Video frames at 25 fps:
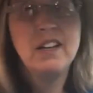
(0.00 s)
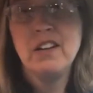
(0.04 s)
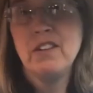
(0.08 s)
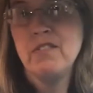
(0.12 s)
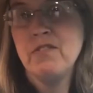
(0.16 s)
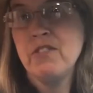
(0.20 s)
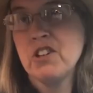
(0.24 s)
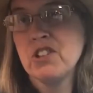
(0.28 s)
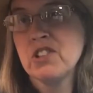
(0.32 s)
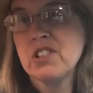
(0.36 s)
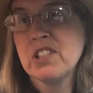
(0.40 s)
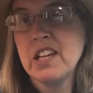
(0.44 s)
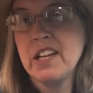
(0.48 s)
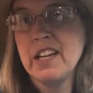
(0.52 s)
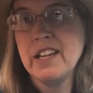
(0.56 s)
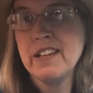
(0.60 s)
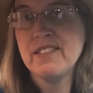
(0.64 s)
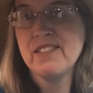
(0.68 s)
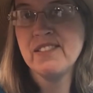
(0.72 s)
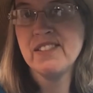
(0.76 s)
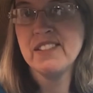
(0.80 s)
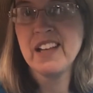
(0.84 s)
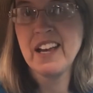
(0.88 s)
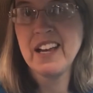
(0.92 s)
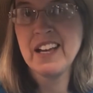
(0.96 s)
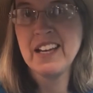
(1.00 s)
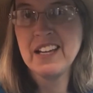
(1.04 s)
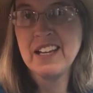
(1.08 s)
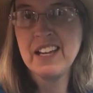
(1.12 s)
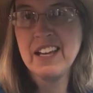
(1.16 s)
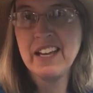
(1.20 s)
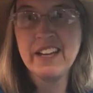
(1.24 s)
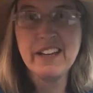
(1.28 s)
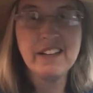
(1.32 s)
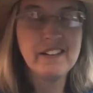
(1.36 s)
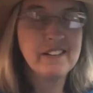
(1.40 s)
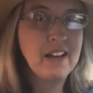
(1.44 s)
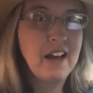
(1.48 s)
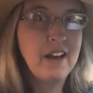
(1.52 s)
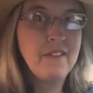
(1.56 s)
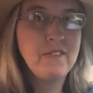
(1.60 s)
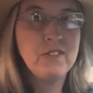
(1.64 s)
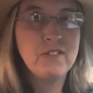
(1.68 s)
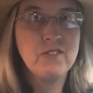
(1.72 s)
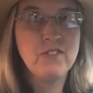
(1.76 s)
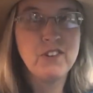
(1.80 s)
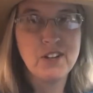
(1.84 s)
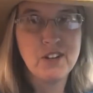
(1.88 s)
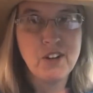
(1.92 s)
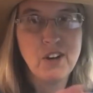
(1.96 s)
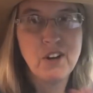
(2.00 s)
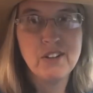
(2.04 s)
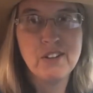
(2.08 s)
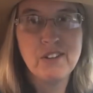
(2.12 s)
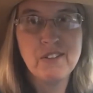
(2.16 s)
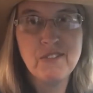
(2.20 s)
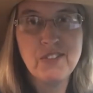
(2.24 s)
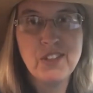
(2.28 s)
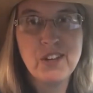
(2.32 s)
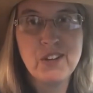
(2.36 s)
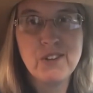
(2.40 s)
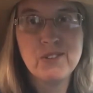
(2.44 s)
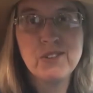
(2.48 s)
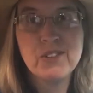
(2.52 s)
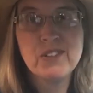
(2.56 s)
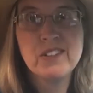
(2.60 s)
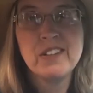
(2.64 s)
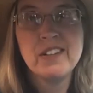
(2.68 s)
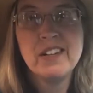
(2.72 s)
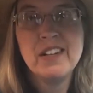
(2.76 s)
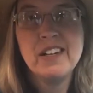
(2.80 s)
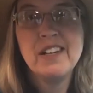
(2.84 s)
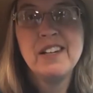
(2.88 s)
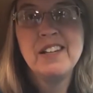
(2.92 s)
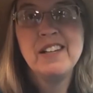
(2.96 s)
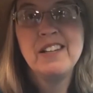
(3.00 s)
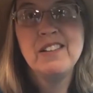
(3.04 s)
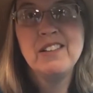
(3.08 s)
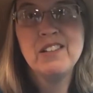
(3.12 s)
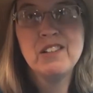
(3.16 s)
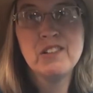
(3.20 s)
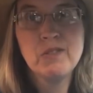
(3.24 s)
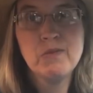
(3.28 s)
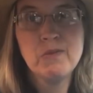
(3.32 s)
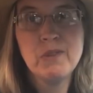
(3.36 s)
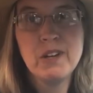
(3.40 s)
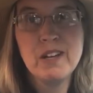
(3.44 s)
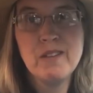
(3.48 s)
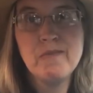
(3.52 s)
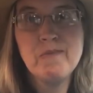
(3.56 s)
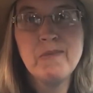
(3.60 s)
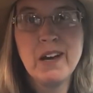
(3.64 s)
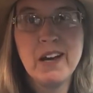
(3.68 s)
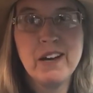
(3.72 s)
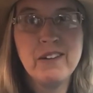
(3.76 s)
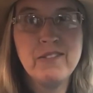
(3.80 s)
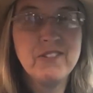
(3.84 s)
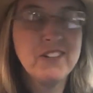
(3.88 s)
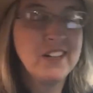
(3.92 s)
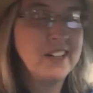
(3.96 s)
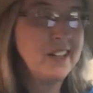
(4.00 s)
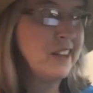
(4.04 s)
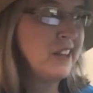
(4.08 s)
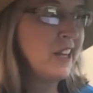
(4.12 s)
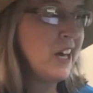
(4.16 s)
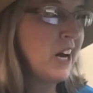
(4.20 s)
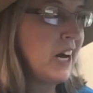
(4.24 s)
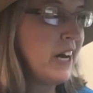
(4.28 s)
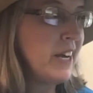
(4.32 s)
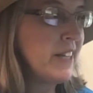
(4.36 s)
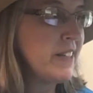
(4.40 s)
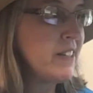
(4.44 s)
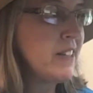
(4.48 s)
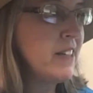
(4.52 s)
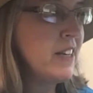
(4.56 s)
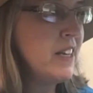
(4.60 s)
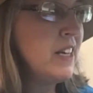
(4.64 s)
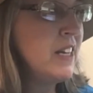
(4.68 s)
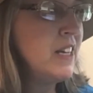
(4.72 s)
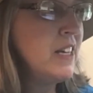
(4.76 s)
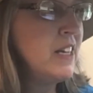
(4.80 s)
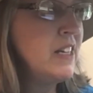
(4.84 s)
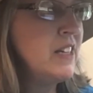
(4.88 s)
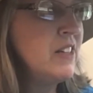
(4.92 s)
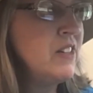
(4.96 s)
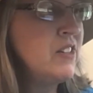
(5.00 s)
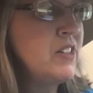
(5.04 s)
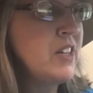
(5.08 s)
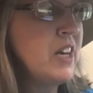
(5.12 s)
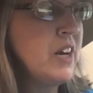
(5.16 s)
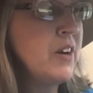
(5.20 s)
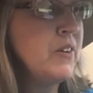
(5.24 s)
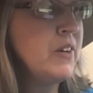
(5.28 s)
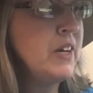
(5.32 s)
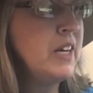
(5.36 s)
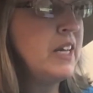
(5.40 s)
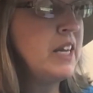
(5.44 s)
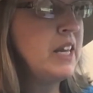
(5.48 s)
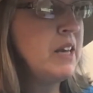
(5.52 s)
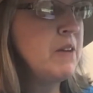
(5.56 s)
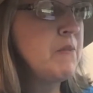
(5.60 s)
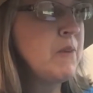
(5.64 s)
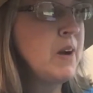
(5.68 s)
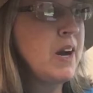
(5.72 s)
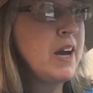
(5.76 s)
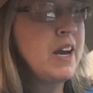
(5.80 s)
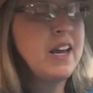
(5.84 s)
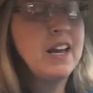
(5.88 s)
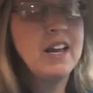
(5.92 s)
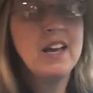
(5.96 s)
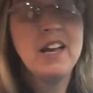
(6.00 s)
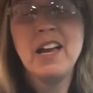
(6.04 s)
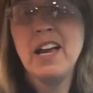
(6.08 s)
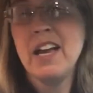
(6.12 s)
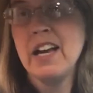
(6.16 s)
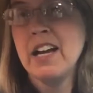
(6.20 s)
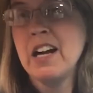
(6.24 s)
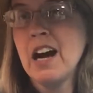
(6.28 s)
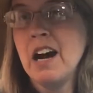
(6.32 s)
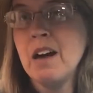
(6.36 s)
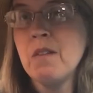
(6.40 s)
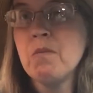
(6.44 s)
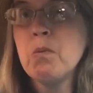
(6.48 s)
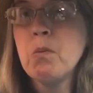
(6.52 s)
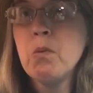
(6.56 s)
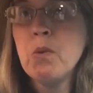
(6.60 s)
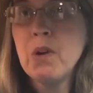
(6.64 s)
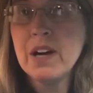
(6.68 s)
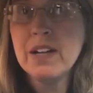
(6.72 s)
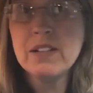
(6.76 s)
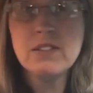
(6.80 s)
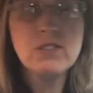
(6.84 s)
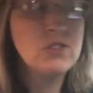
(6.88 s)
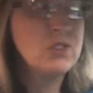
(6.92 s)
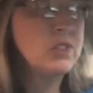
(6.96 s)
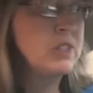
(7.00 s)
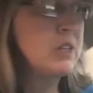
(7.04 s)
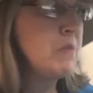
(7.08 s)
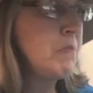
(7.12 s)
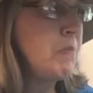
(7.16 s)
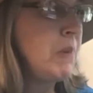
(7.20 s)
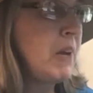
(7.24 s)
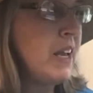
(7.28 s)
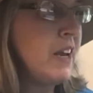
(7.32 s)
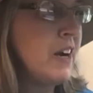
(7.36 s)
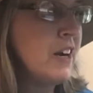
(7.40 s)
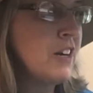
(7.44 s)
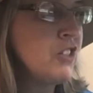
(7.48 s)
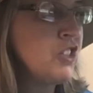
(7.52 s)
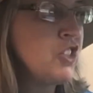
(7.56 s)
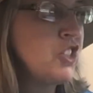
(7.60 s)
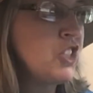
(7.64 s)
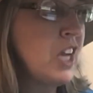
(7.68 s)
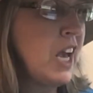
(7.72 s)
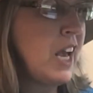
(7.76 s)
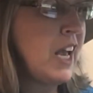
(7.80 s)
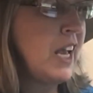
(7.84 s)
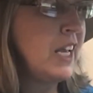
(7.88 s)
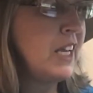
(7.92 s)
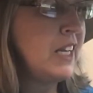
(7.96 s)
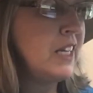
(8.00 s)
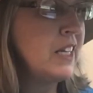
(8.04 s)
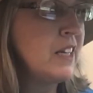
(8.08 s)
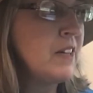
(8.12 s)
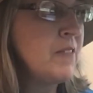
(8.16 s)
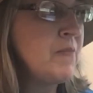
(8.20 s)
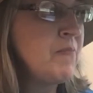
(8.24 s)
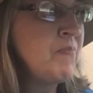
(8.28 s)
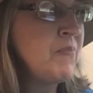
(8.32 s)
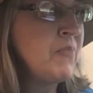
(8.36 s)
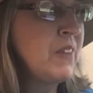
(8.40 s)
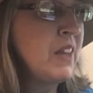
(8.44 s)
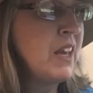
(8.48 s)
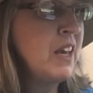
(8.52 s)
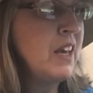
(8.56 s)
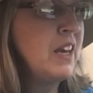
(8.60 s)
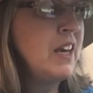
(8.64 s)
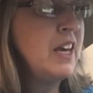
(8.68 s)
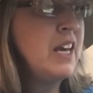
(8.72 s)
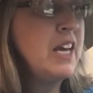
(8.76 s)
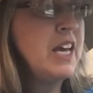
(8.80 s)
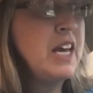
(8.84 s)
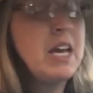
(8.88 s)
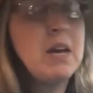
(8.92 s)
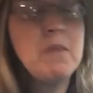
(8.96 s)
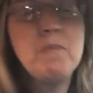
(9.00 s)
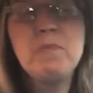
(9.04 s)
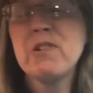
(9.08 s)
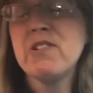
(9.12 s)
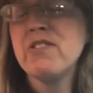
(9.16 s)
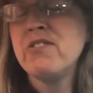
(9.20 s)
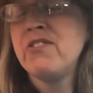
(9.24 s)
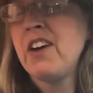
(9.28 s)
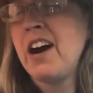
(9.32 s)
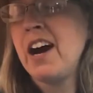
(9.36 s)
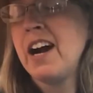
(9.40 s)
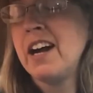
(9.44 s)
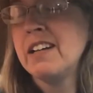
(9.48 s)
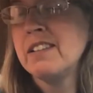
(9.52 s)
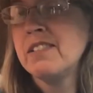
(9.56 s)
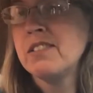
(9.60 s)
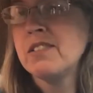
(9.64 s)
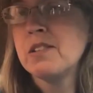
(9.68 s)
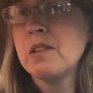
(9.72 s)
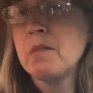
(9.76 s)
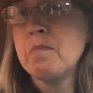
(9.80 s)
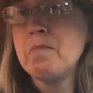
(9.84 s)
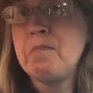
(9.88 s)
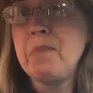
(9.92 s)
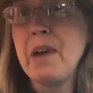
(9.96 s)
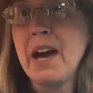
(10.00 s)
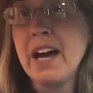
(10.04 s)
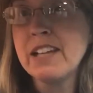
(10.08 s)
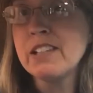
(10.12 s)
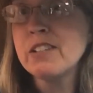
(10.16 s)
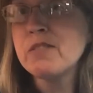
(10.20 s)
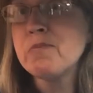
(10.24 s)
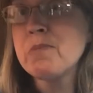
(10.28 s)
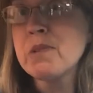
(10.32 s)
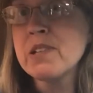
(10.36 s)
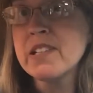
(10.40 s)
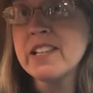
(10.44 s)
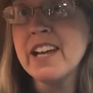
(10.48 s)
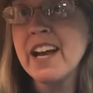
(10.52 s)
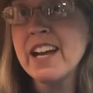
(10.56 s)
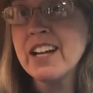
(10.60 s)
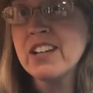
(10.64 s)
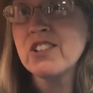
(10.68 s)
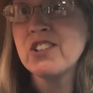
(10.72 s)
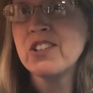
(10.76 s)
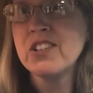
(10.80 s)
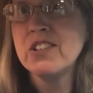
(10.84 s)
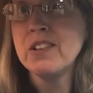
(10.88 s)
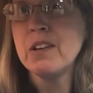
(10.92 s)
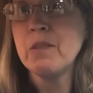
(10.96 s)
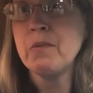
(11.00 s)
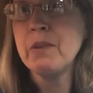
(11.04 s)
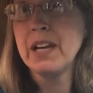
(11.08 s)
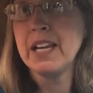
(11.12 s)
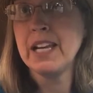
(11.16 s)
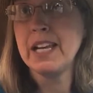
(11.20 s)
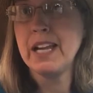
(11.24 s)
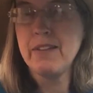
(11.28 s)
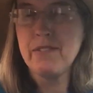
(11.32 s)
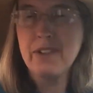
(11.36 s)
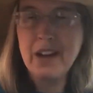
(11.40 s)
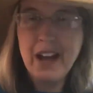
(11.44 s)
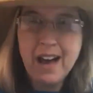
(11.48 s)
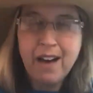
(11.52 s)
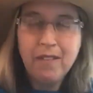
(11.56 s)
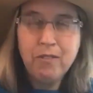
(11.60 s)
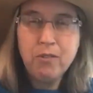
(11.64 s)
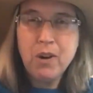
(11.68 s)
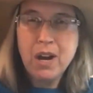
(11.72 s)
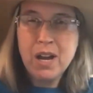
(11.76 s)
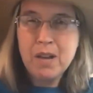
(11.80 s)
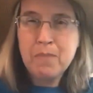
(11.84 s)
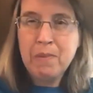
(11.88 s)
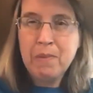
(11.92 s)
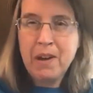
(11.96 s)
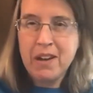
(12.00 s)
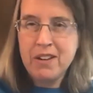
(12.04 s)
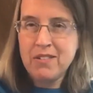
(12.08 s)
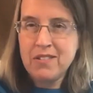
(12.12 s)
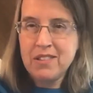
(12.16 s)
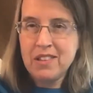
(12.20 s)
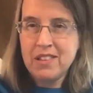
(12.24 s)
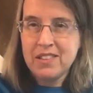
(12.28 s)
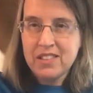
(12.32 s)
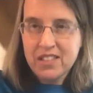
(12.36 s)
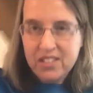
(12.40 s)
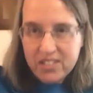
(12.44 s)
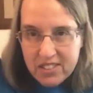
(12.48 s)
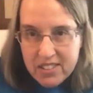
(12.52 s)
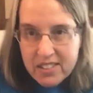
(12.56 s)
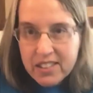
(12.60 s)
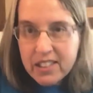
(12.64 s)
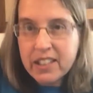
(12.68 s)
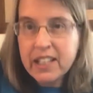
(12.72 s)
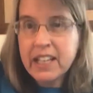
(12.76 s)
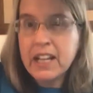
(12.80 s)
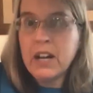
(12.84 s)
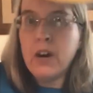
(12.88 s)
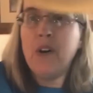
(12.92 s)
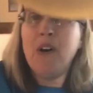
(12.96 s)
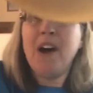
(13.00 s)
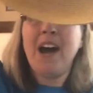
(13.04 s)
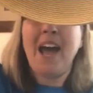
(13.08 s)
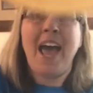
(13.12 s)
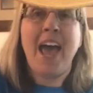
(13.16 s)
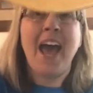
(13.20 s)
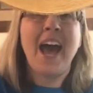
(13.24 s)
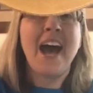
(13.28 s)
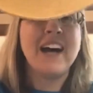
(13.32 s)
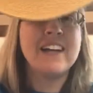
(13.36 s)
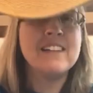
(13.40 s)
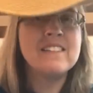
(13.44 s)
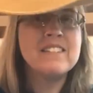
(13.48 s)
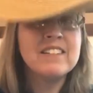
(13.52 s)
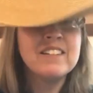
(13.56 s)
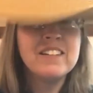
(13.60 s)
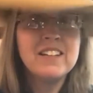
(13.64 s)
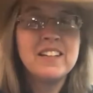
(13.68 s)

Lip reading: 1 Kings and 2 Kings. I haven't read all of those this week, but I've read a lot. So anyway, and God wants to be our shade. He provides the best protection that we could ever have, way better than this silly old hat.